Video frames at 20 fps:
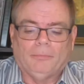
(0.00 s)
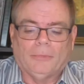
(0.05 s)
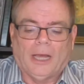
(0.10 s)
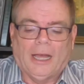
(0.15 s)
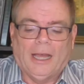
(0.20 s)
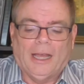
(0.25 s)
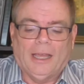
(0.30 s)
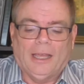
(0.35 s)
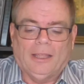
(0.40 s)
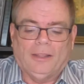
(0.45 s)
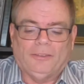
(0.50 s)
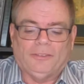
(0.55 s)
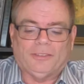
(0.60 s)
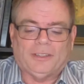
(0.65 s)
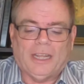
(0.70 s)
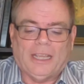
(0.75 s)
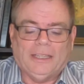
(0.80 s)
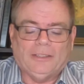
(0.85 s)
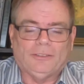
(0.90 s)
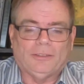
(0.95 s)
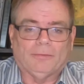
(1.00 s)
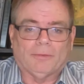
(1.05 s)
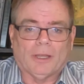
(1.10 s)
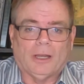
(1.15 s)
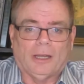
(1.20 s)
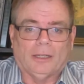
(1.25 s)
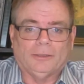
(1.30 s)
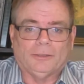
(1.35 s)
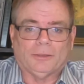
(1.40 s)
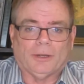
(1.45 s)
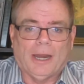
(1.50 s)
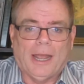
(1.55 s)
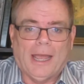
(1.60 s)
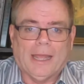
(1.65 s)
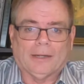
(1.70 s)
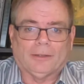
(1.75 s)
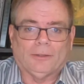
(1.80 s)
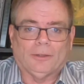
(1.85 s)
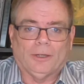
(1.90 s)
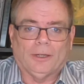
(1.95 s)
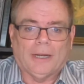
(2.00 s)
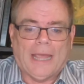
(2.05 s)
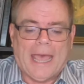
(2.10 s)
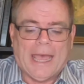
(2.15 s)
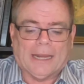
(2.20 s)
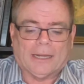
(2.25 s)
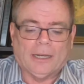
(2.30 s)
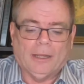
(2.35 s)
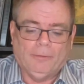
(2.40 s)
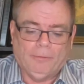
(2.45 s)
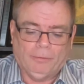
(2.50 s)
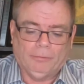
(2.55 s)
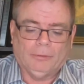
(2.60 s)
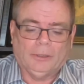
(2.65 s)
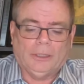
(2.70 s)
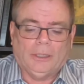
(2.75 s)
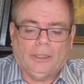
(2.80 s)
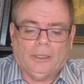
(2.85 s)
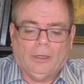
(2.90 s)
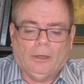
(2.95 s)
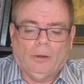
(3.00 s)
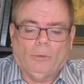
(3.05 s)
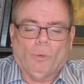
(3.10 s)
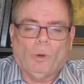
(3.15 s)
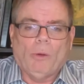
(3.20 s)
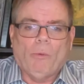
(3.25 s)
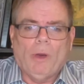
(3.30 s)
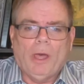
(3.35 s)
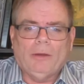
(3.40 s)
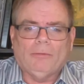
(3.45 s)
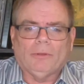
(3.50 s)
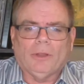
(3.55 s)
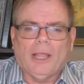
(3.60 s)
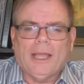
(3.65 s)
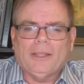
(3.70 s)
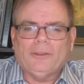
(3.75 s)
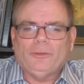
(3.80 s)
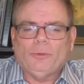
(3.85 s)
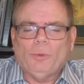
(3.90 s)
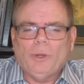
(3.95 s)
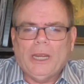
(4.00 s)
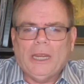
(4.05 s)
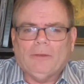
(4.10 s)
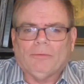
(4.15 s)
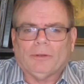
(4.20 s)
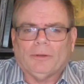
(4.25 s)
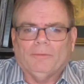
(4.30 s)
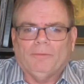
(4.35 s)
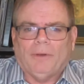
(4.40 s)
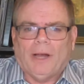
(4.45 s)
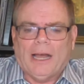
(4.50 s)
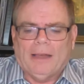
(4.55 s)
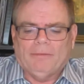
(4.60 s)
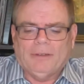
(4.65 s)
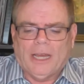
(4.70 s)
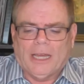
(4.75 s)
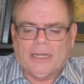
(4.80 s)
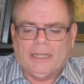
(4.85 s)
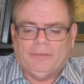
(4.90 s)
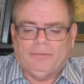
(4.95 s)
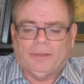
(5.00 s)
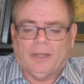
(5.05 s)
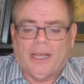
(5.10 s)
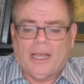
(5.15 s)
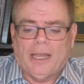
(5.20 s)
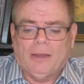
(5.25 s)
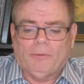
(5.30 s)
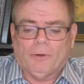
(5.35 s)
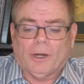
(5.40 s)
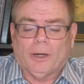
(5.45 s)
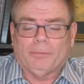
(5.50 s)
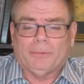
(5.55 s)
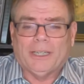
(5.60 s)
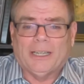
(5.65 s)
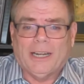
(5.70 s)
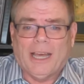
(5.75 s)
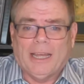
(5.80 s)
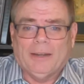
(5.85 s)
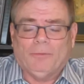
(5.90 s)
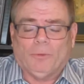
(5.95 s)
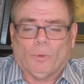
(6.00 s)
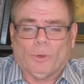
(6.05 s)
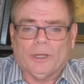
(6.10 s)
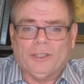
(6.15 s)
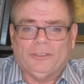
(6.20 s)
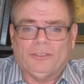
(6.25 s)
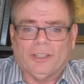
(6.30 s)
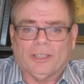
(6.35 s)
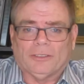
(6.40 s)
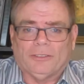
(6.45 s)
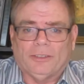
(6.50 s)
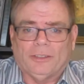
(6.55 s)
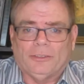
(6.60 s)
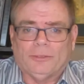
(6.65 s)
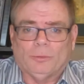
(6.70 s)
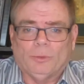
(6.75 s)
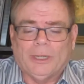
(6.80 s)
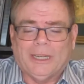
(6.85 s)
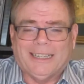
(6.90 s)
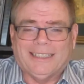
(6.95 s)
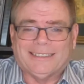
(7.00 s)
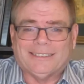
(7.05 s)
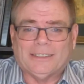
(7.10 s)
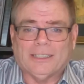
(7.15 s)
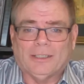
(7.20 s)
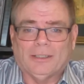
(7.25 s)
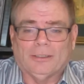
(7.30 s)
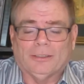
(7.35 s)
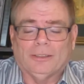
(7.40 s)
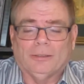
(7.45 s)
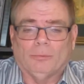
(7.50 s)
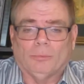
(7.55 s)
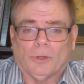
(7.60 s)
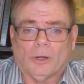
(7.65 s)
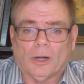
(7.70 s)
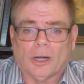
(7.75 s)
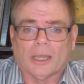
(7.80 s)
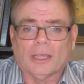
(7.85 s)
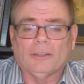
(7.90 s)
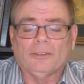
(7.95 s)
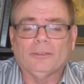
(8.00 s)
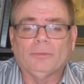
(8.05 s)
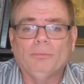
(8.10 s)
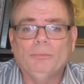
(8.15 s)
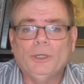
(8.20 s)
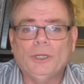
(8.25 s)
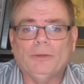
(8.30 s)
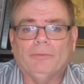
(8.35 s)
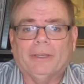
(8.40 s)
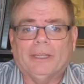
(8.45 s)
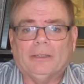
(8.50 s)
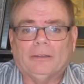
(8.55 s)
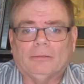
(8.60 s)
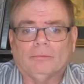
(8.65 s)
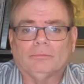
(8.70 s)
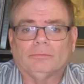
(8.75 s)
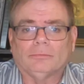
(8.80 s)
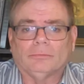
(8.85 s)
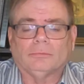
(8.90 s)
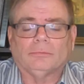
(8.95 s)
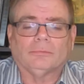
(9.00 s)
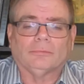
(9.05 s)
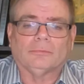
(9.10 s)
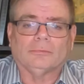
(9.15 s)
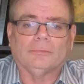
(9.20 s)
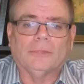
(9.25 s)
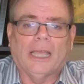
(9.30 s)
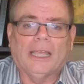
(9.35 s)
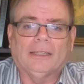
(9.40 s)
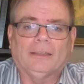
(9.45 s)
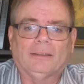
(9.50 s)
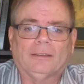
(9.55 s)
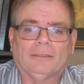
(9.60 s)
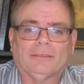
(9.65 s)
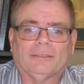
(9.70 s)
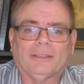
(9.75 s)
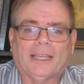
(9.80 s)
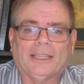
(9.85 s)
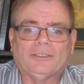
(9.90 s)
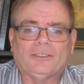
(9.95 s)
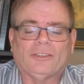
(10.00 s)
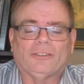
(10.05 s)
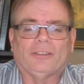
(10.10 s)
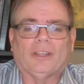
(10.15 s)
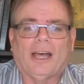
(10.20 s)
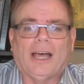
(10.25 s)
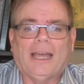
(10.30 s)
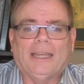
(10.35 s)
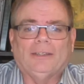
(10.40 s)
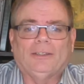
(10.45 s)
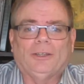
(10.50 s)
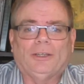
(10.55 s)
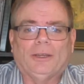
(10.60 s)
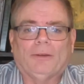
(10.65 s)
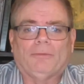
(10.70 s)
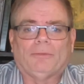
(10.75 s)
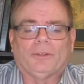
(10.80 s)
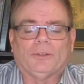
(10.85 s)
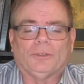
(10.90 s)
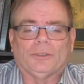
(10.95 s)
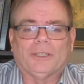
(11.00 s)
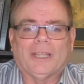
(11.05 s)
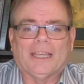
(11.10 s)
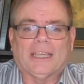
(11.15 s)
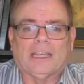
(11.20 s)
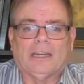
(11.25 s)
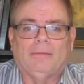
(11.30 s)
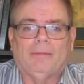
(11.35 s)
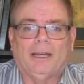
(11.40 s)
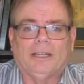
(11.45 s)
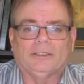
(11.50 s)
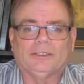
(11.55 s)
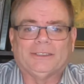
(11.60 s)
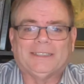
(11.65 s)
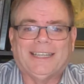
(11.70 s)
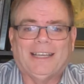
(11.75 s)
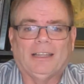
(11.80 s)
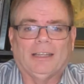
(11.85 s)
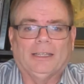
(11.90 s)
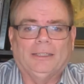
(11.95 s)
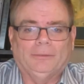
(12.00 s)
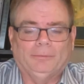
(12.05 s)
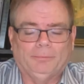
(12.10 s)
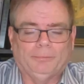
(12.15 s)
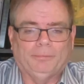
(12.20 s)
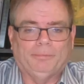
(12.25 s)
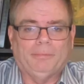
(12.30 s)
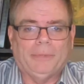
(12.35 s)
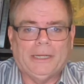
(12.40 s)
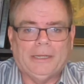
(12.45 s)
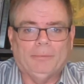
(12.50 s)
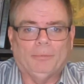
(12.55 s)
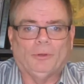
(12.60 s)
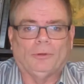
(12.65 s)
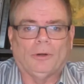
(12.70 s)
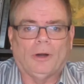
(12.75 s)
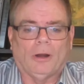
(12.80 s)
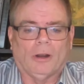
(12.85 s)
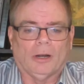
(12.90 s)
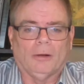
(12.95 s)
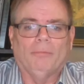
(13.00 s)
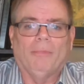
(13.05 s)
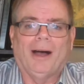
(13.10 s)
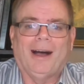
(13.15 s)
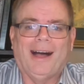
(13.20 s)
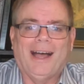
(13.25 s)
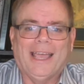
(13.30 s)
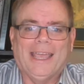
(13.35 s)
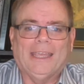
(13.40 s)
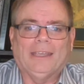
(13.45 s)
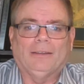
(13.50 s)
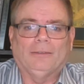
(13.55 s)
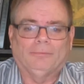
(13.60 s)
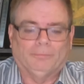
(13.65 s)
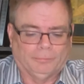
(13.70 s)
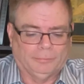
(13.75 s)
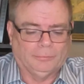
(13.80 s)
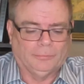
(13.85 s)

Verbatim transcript: uh, states of contract or active. We went last week from 595, we're up to 946 this week, so the market's moving. That That's a sign to you if you're thinking about selling, people are buying